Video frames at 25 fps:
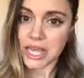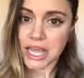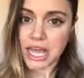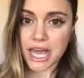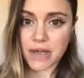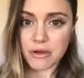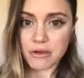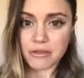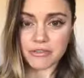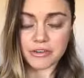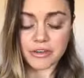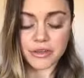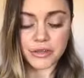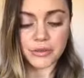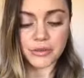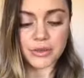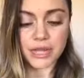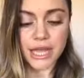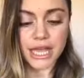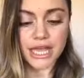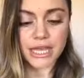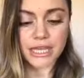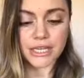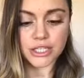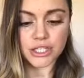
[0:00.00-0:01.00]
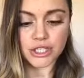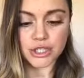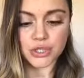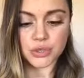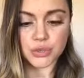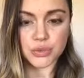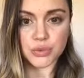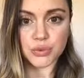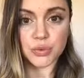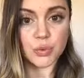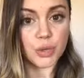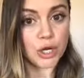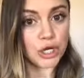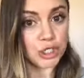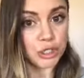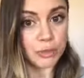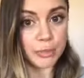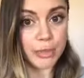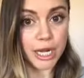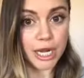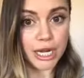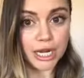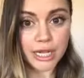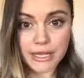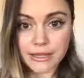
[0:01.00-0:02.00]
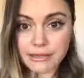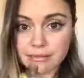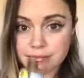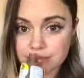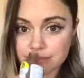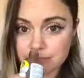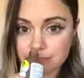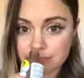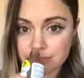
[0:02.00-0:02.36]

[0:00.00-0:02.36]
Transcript: however you like to wash your body.